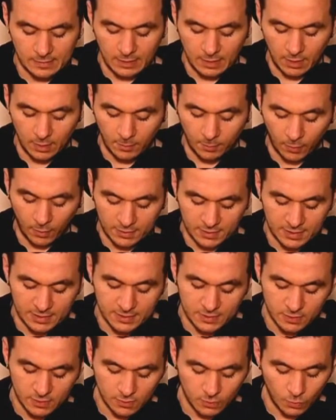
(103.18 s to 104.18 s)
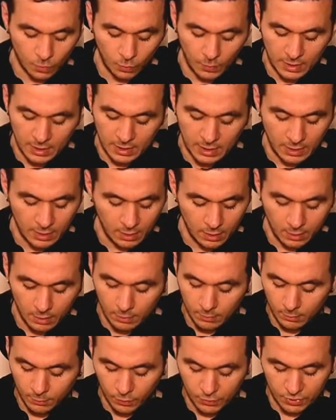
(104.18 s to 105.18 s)
Important, we
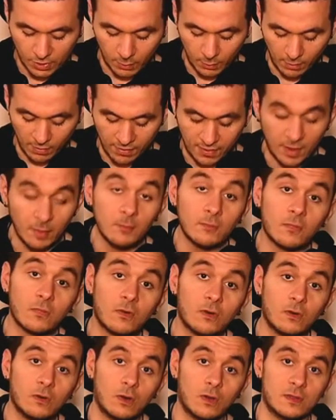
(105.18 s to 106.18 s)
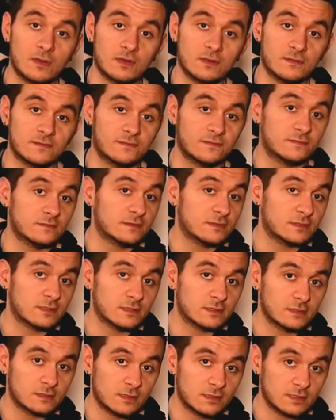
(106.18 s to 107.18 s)
put our thumb on the
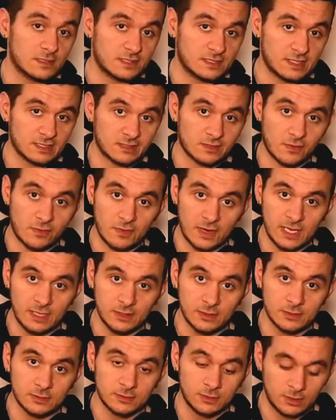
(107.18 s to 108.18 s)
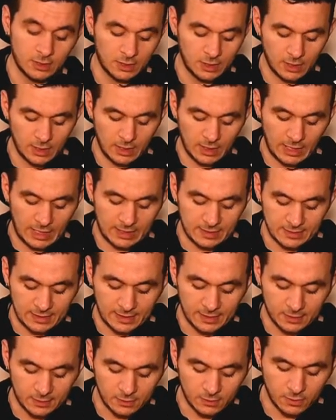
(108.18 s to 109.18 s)
sixth string and
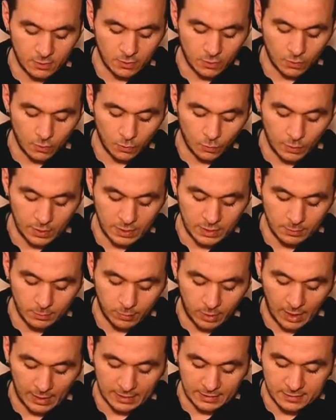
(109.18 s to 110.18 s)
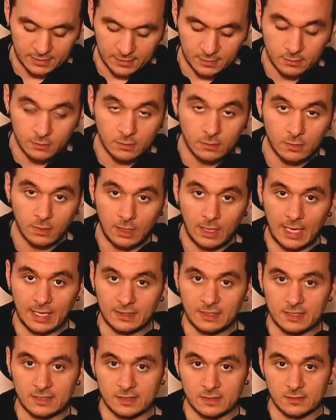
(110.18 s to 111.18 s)
then we block it like
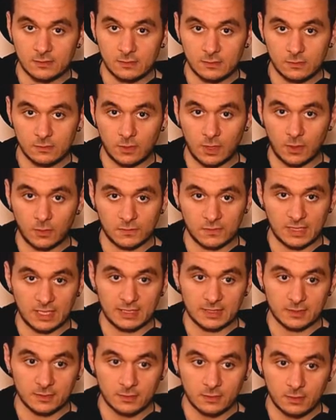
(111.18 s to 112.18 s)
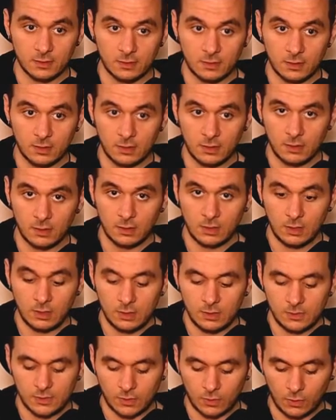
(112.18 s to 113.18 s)
this to the outside.
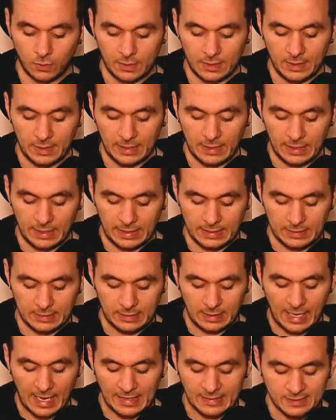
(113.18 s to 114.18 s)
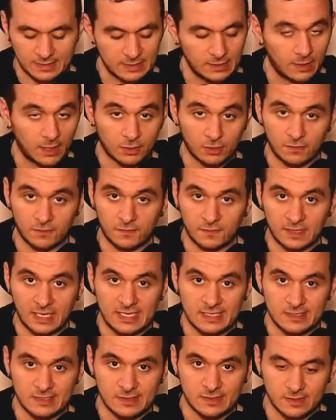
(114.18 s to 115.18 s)
So I see a lot of
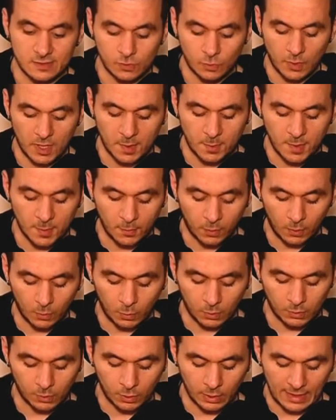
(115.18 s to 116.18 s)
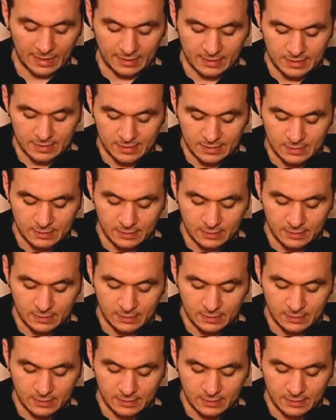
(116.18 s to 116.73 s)
cases where people will go like this,